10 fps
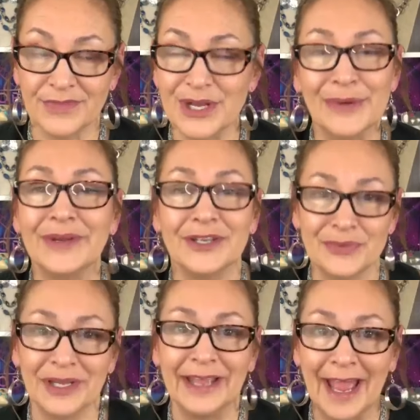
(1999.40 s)
No, it's
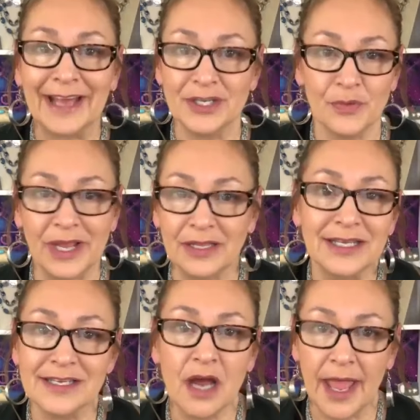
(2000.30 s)
really add to wait
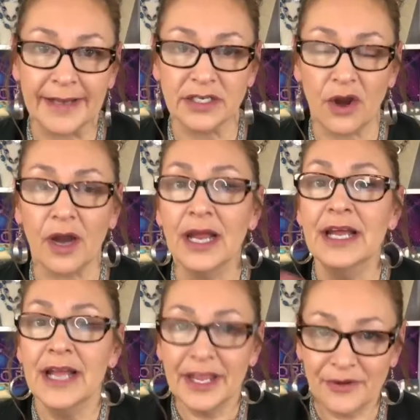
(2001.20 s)
list, not add to cart.
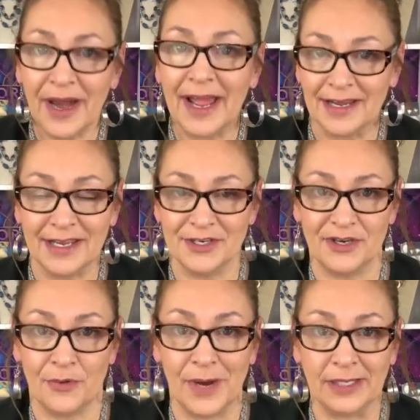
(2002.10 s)
You're adding it to
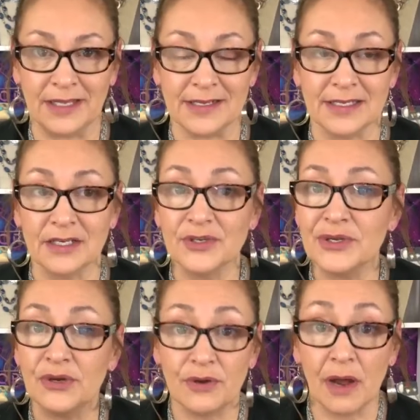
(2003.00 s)
your wait list. So
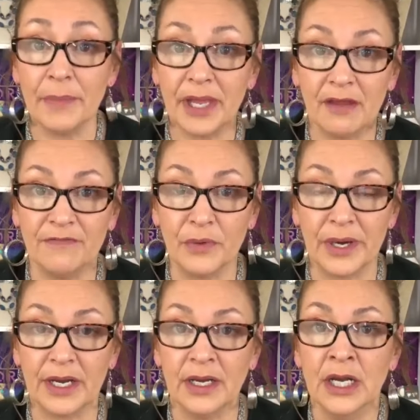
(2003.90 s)
you're not paying for
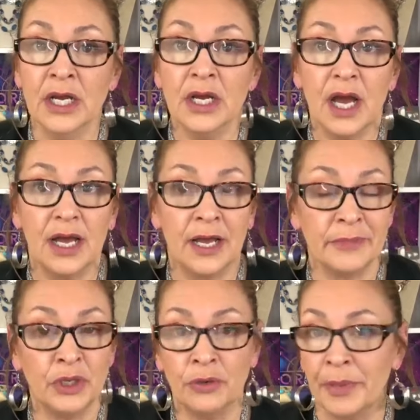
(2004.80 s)
it. Um,
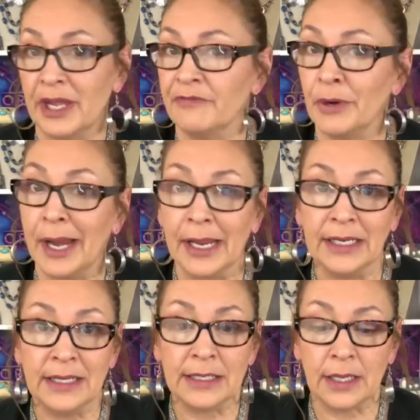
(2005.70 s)
you don't pay for
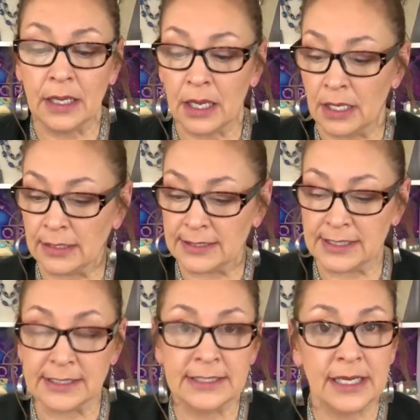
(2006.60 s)
anything unless
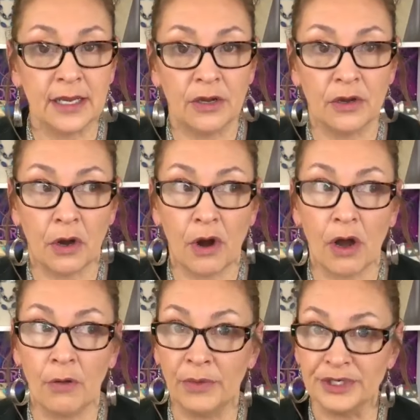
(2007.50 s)
it's sitting in your
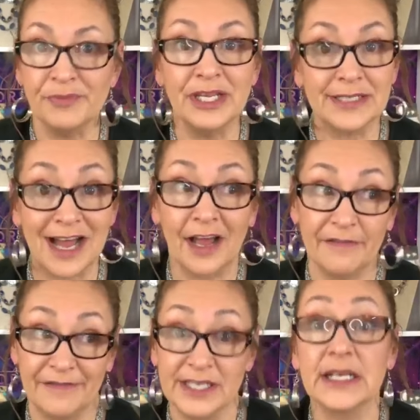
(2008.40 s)
cart, which means I
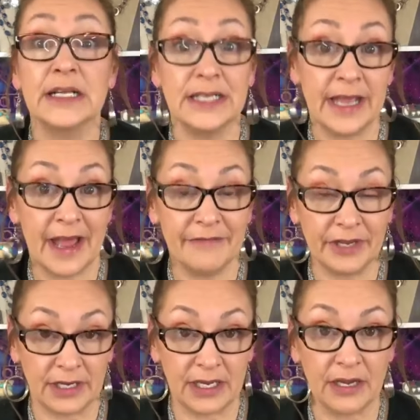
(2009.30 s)
physically have
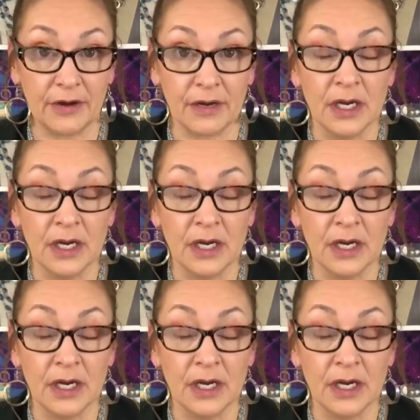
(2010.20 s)
it here.